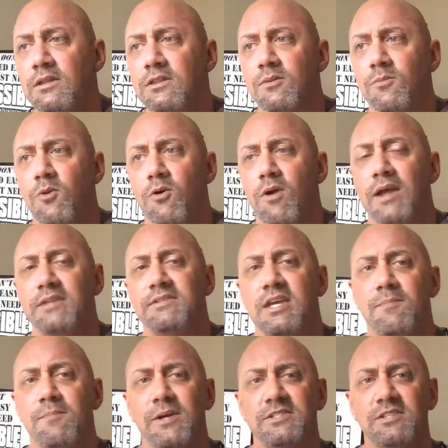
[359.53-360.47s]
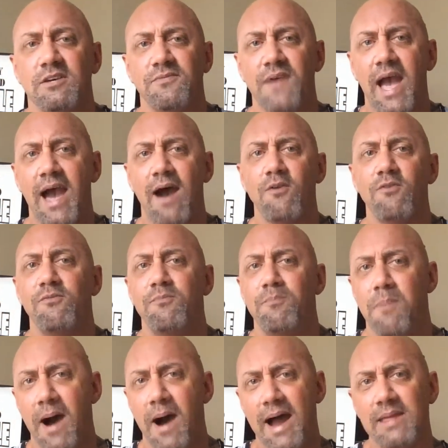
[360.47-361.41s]
the more I take myself out
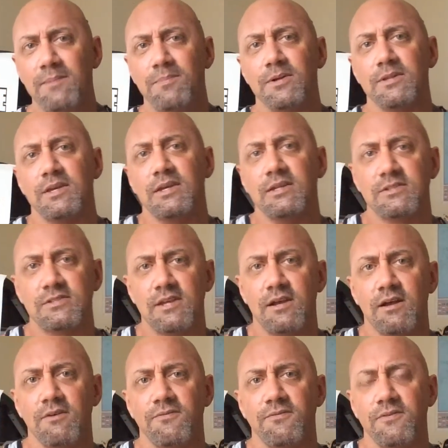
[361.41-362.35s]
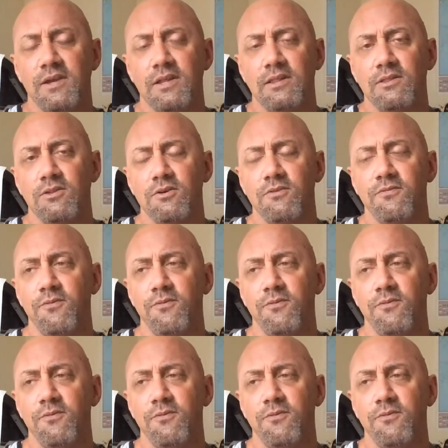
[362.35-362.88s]
of bodybuilding itself and look